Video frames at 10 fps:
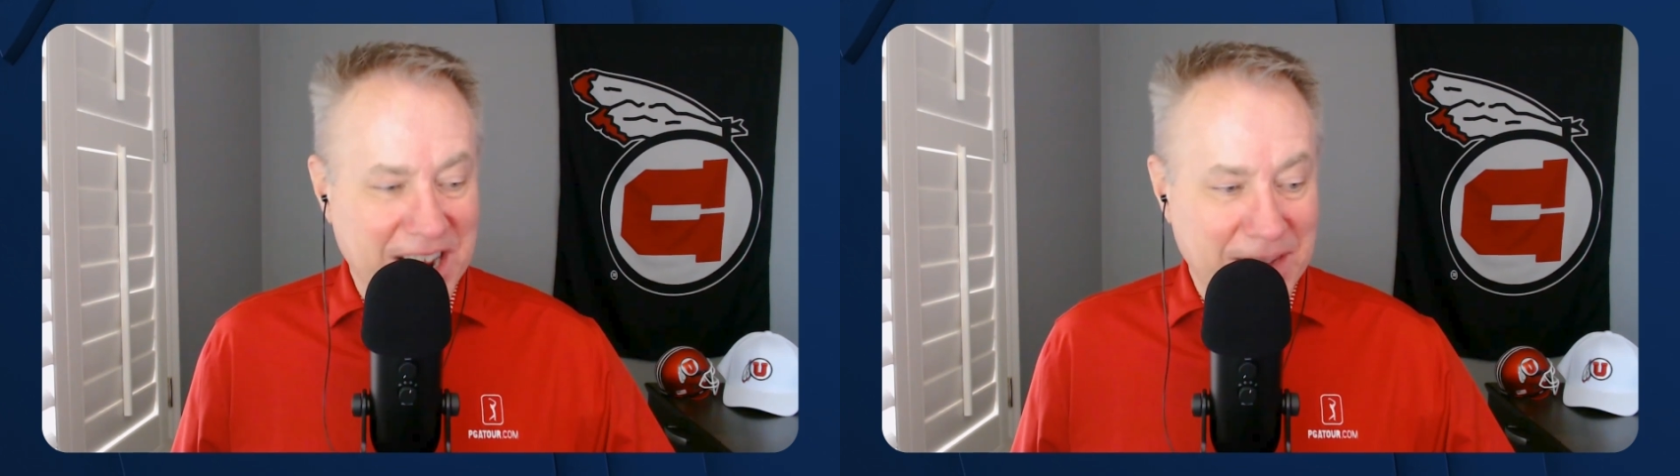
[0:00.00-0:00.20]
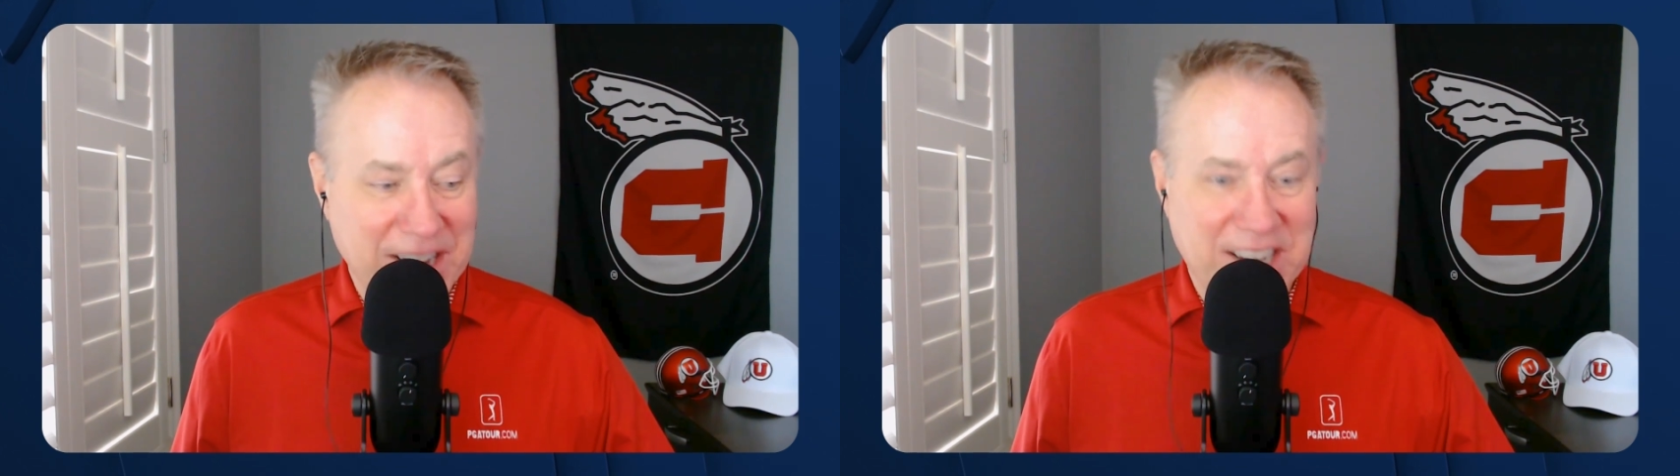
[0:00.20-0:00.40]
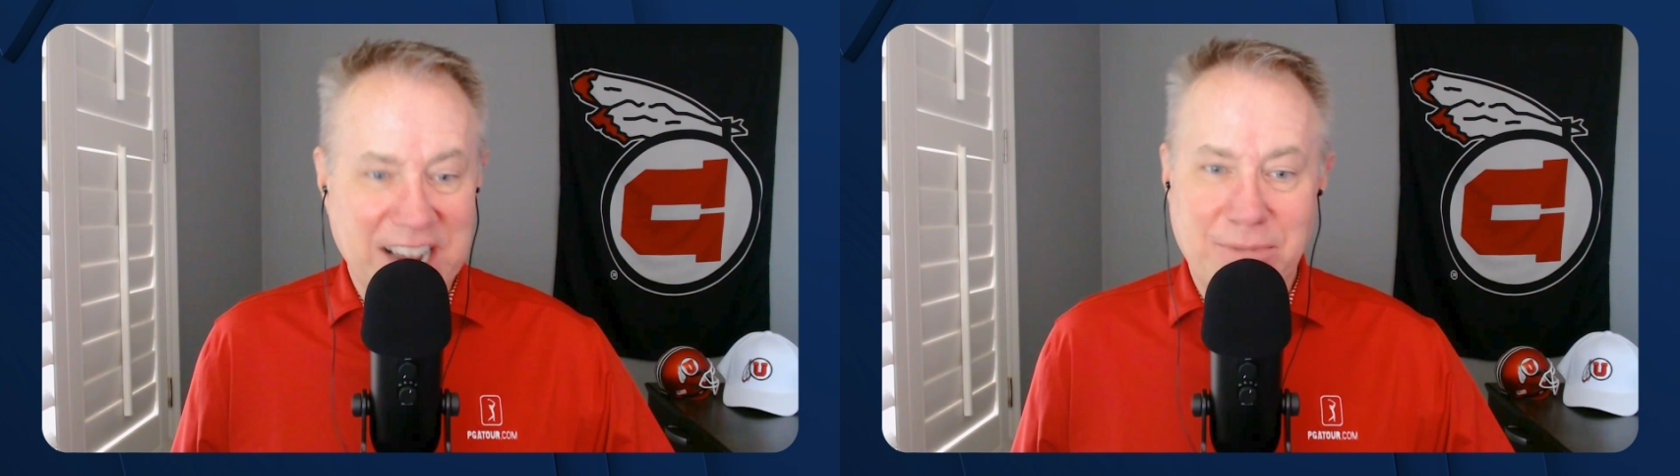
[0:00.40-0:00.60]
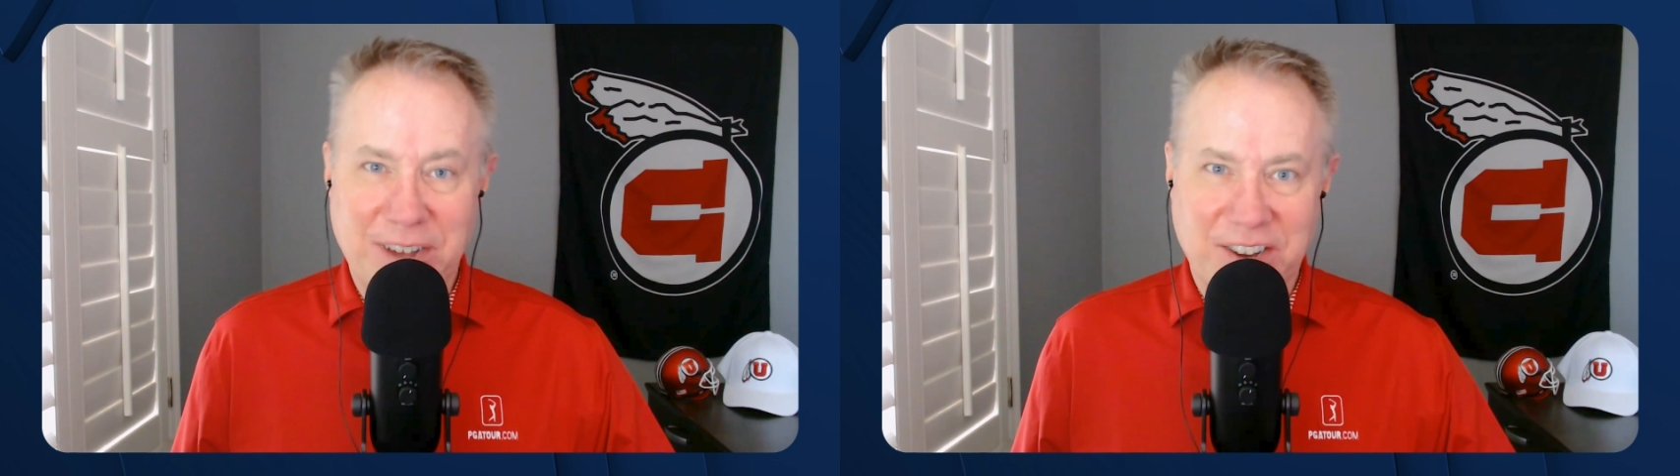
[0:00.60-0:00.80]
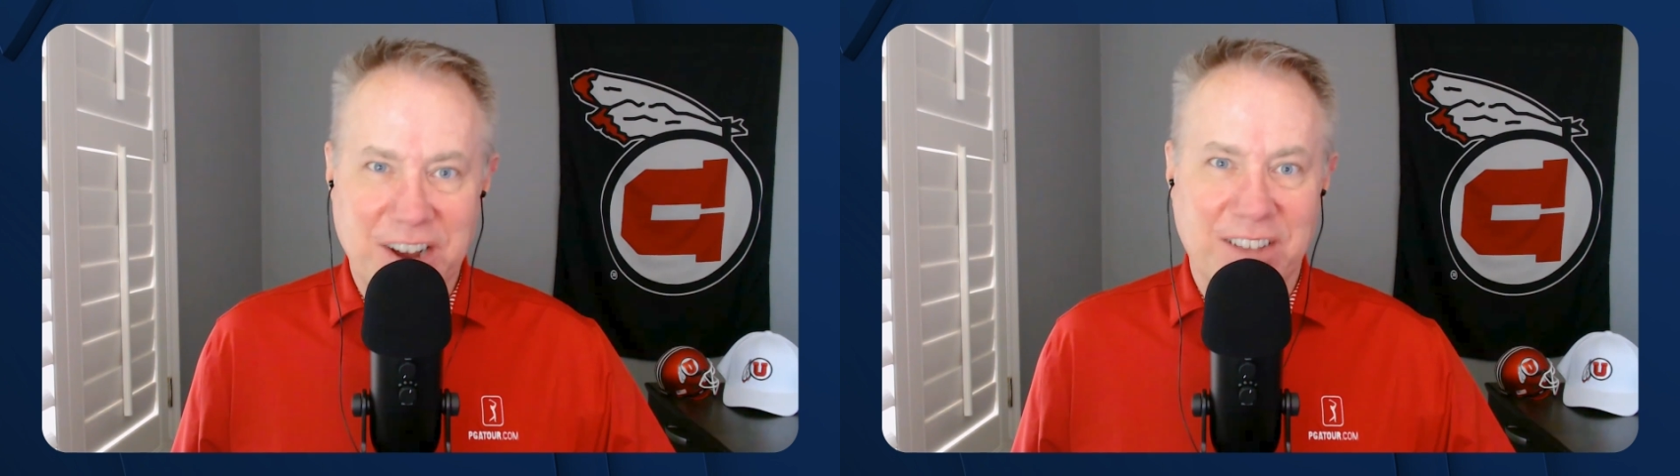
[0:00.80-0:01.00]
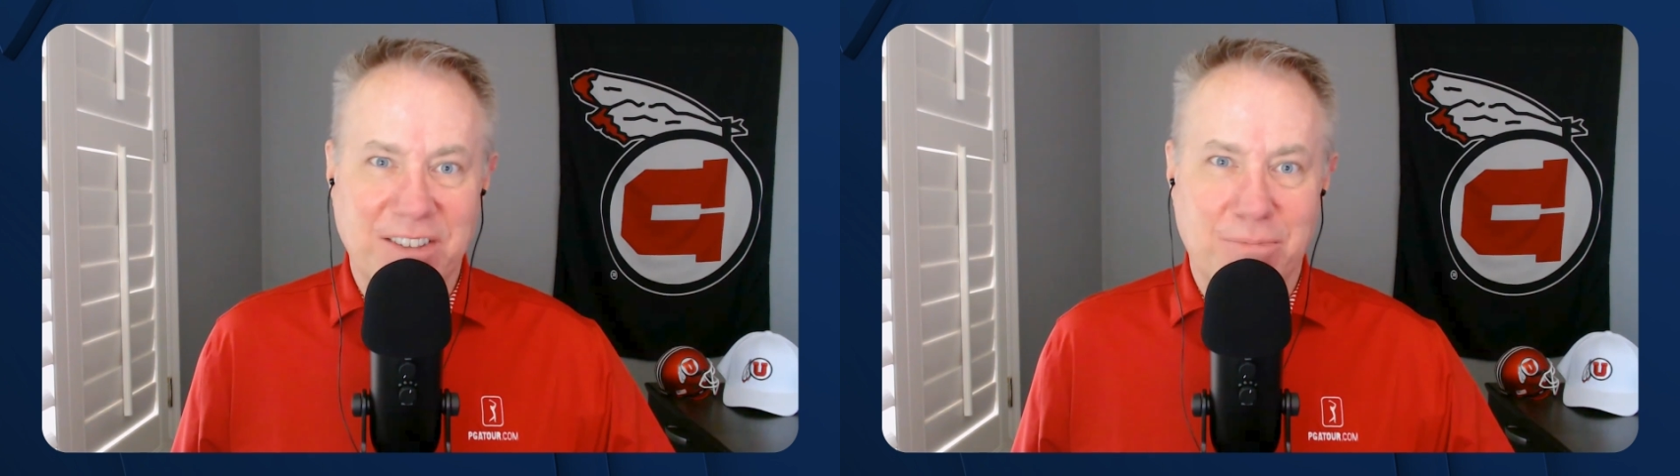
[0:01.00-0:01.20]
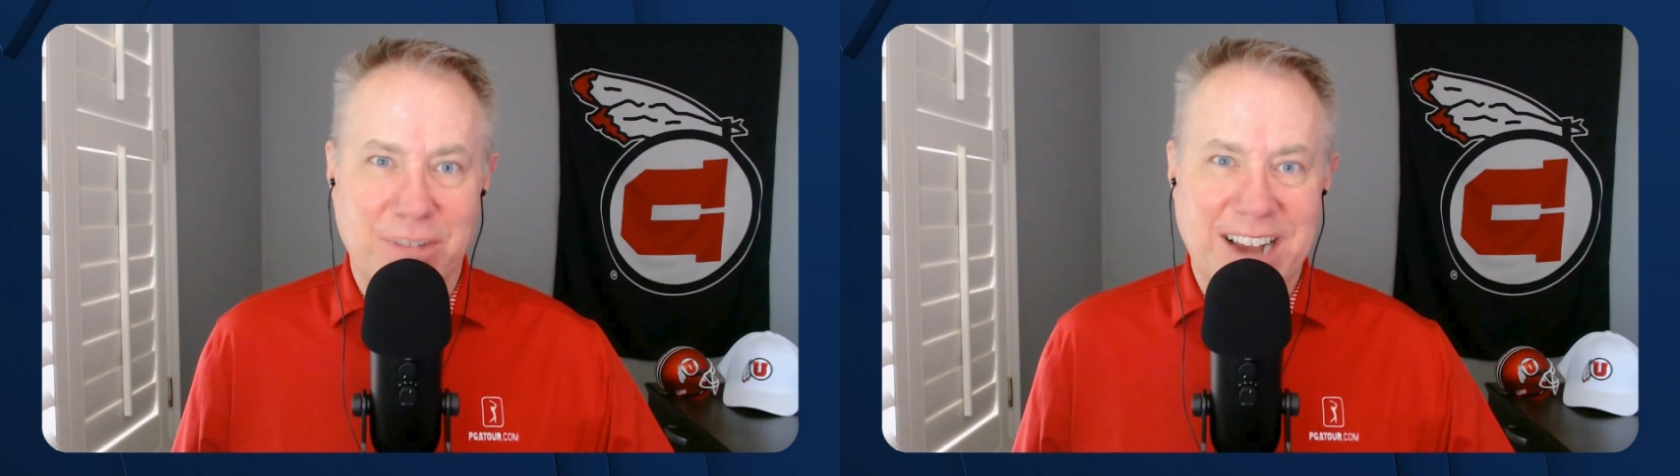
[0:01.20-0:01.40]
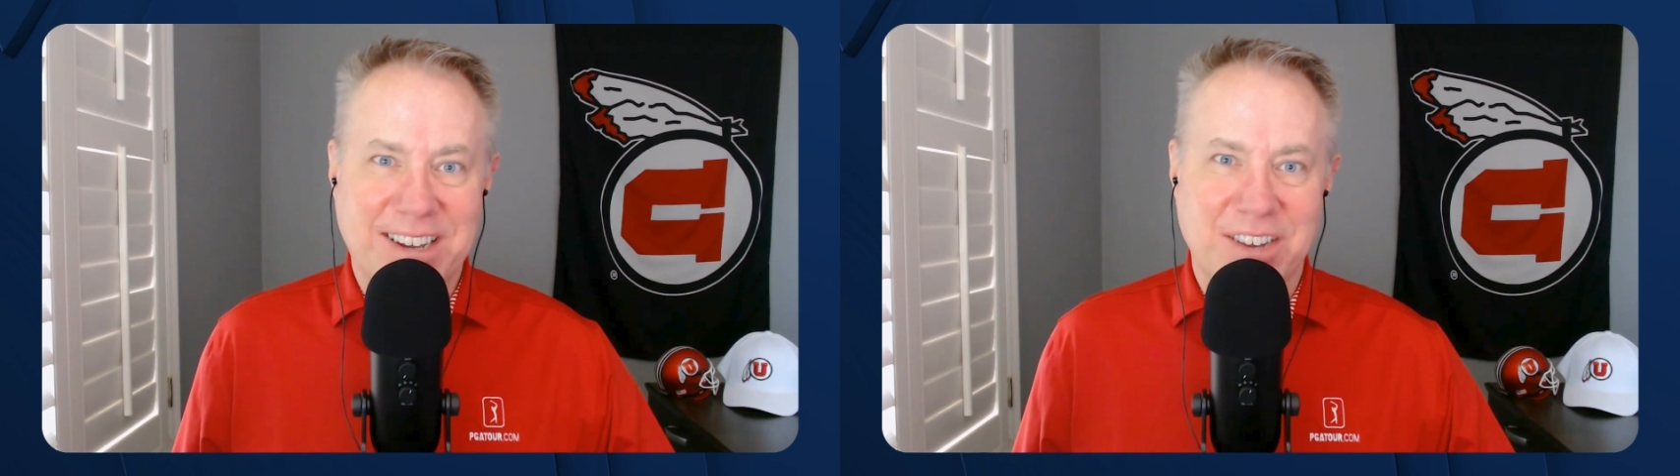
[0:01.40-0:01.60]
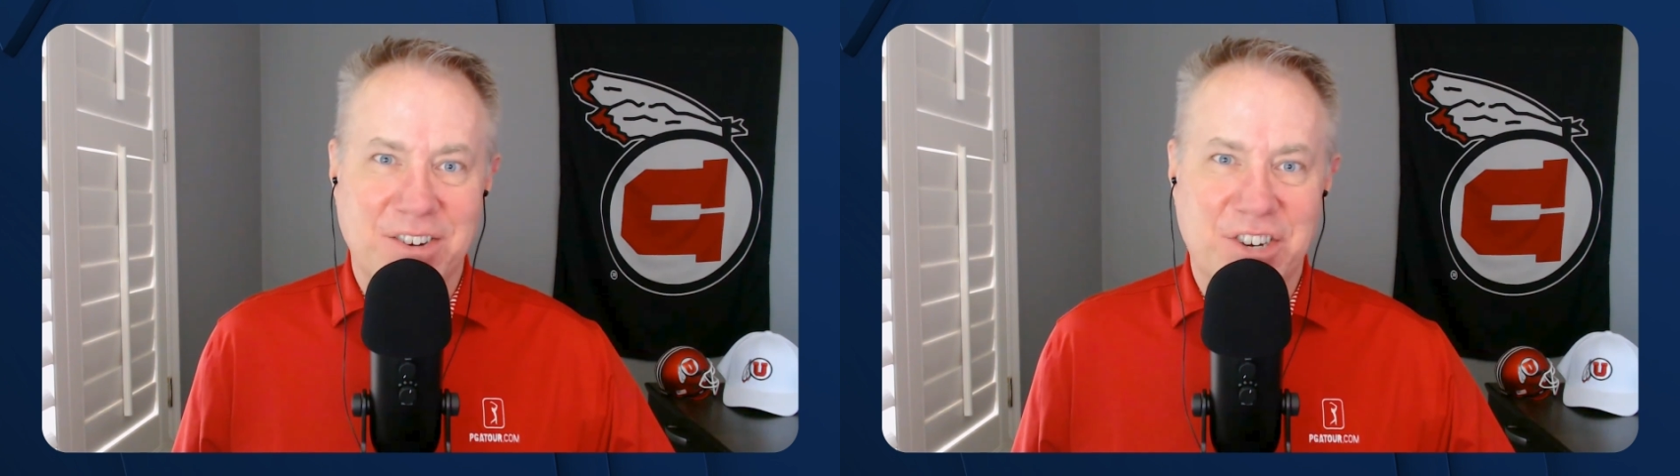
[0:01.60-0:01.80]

In the meantime, we can talk a little Black Desert